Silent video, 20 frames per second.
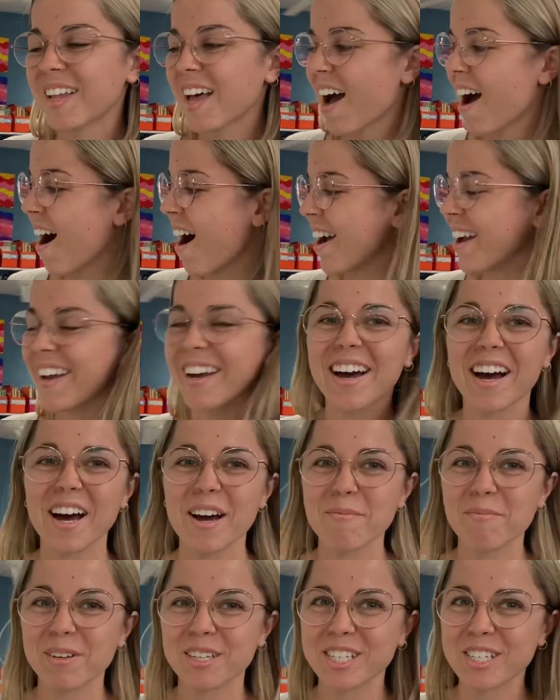Hi,
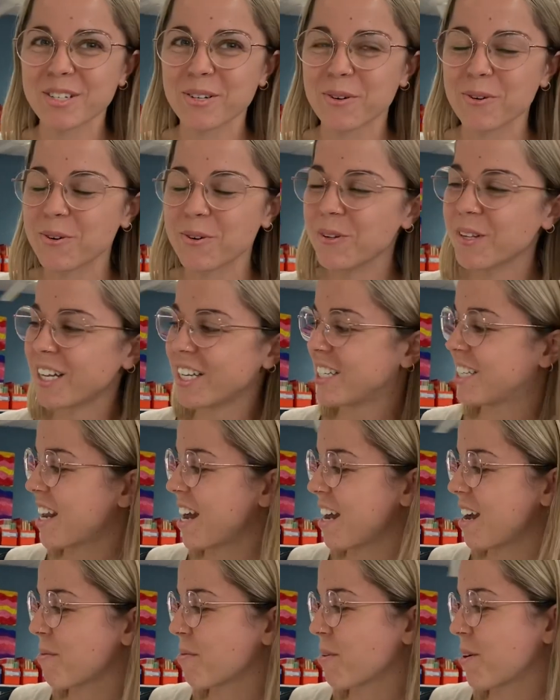I'm Mrs. Hall and today
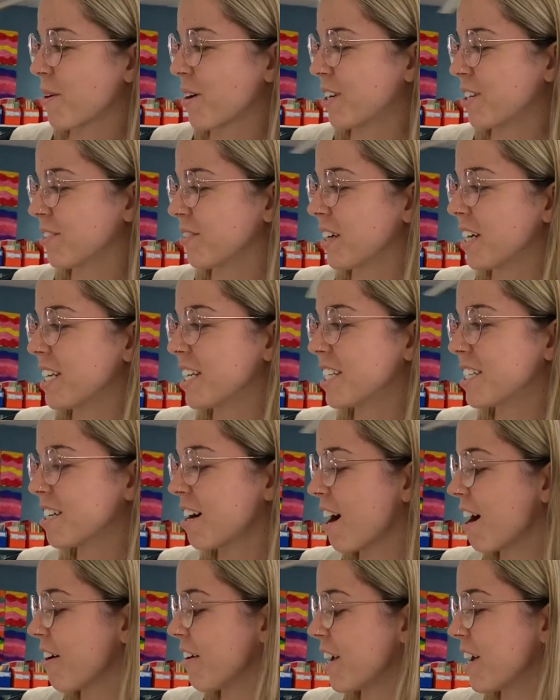I'm going to read
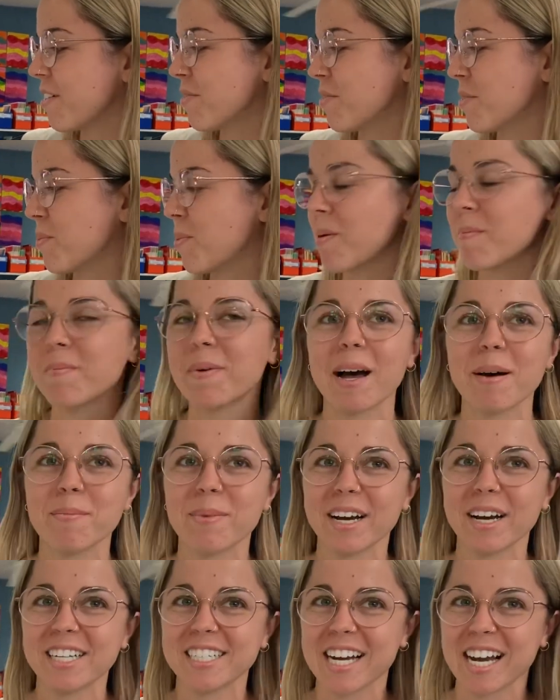Diary of a Wombat
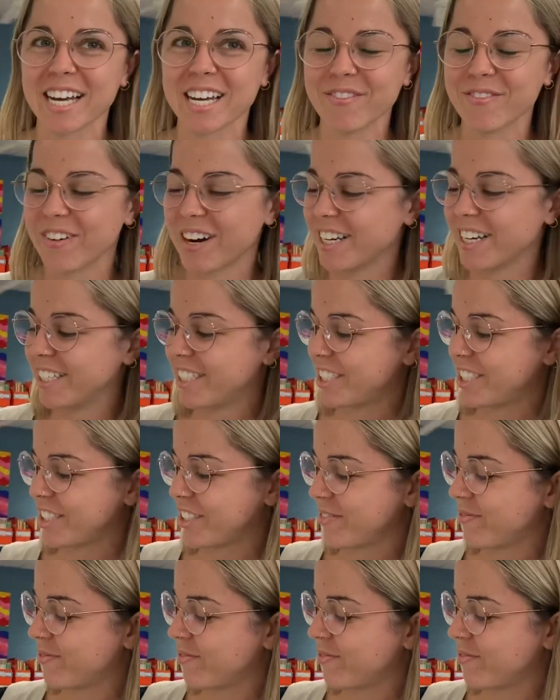by Jackie French.